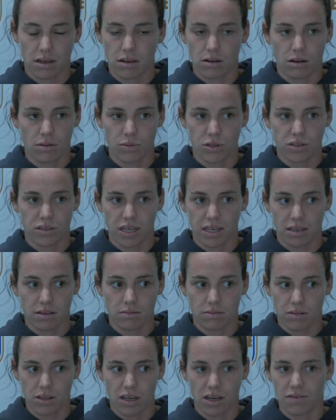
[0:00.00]
almost
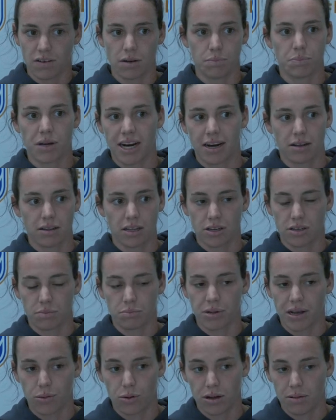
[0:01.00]
like of unparalleled
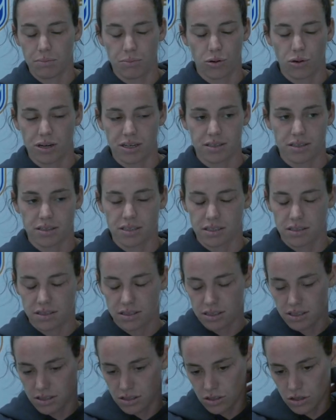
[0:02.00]
imp importance. It's
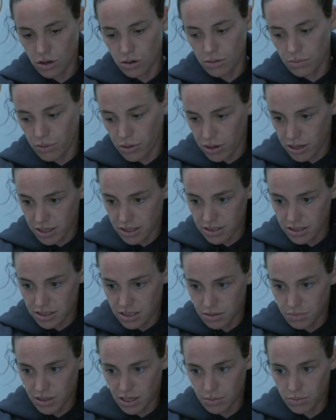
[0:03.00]
it's so important
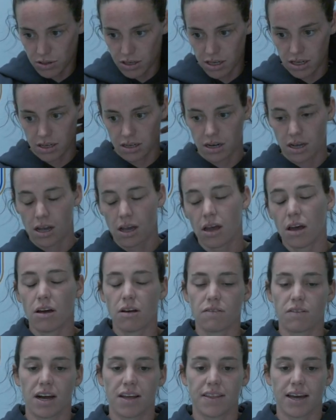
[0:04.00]
to be able to
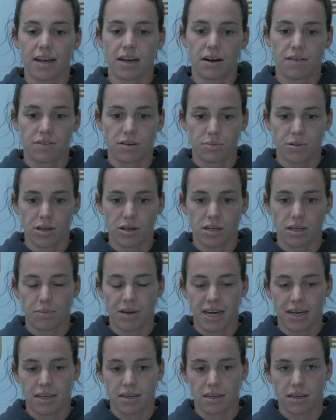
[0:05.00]
find that comfortability
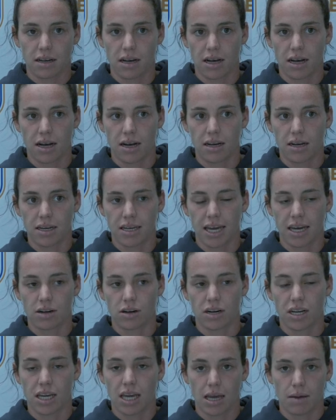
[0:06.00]
back uh, again
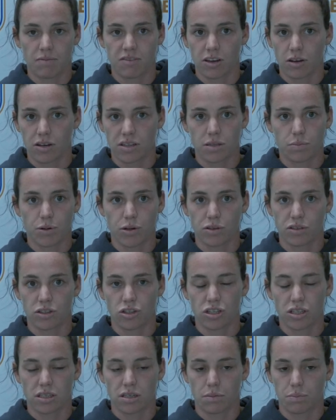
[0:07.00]
on a game field as opposed to
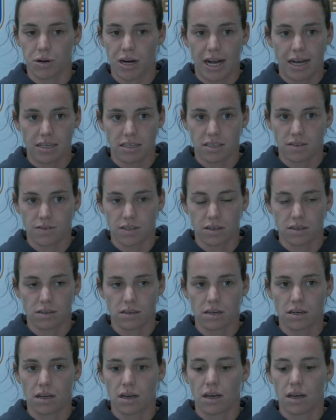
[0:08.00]
just a practice field.